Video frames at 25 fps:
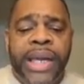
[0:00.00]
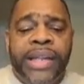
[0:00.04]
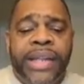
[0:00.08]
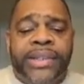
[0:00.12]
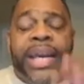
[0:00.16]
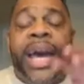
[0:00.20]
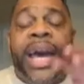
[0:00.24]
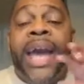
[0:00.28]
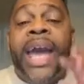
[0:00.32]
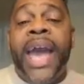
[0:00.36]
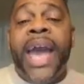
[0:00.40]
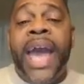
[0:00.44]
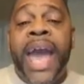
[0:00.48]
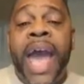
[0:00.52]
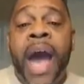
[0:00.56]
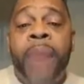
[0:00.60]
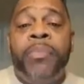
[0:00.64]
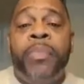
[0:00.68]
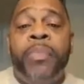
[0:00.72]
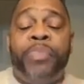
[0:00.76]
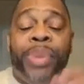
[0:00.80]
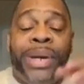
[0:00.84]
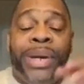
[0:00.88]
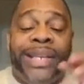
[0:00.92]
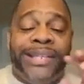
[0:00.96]
to
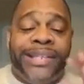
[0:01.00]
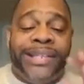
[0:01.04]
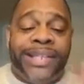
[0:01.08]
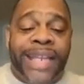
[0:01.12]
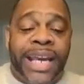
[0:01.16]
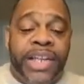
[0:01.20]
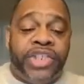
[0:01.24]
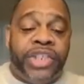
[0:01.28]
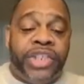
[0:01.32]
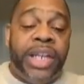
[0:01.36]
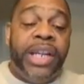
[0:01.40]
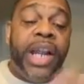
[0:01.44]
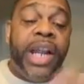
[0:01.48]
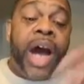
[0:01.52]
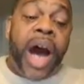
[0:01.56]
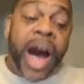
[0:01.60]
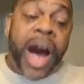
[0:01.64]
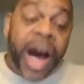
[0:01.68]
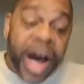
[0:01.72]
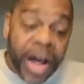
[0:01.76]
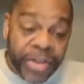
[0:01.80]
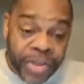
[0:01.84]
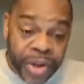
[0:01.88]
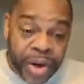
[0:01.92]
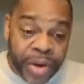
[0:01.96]
help position
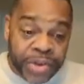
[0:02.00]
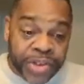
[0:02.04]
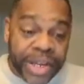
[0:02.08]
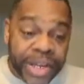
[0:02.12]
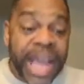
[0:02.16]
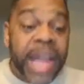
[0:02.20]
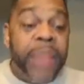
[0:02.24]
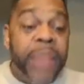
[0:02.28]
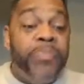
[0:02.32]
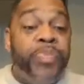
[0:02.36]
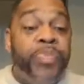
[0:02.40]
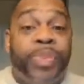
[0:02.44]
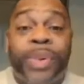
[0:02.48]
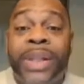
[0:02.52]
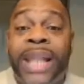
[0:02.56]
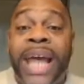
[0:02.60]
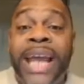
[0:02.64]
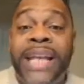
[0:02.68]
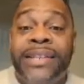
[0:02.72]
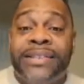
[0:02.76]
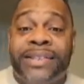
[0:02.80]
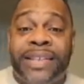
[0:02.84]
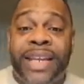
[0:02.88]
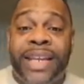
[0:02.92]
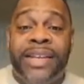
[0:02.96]
others in
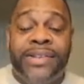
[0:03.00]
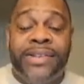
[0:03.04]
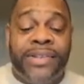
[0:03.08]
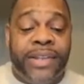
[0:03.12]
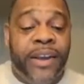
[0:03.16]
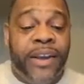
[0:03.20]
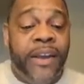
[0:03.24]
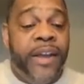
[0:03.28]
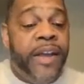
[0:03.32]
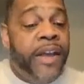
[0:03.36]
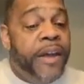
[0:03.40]
places